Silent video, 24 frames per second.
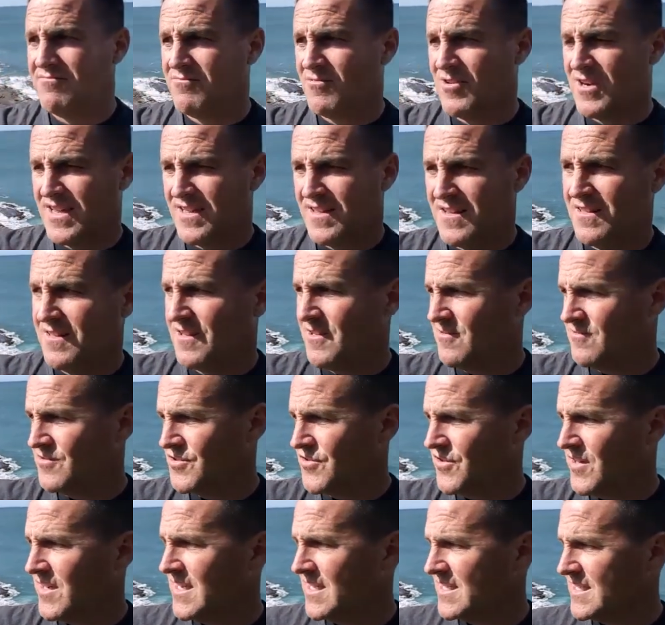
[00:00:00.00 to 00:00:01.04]
what other little
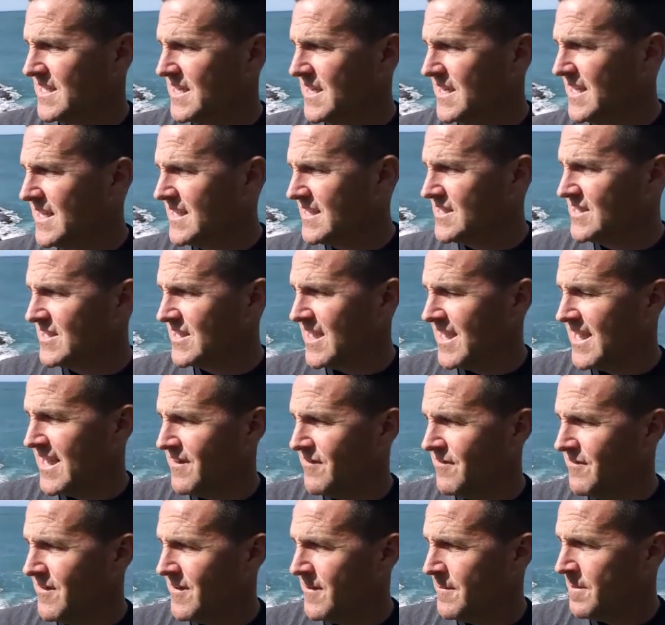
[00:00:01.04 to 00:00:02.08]
trinkets and things do you
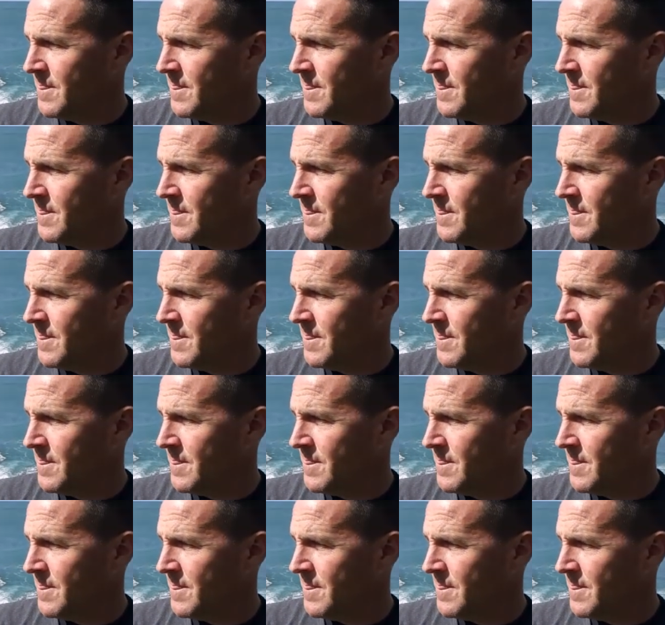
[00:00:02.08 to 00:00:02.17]
have?